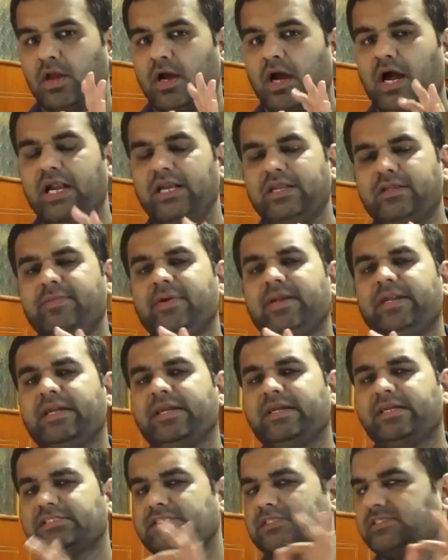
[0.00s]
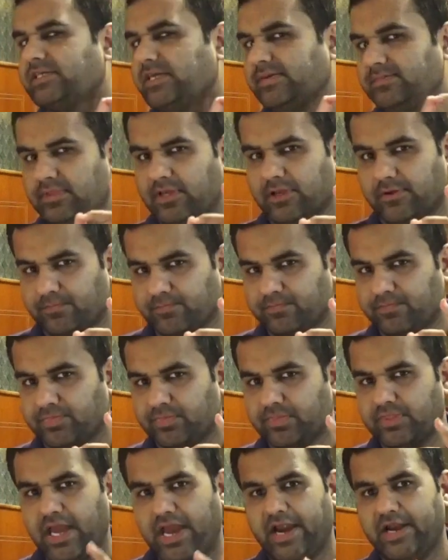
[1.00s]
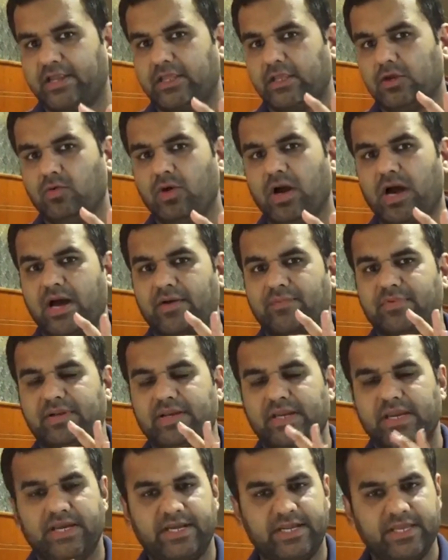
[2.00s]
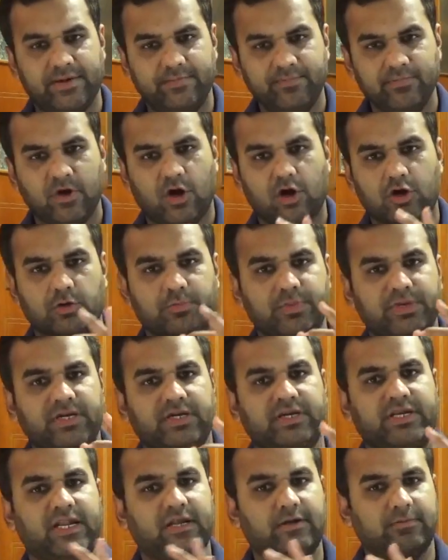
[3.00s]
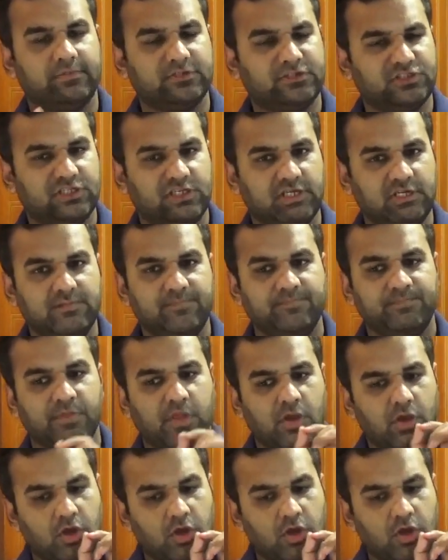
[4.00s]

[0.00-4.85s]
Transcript: Ultimately, it is the same thing. that you have an ATM, automated teller machine.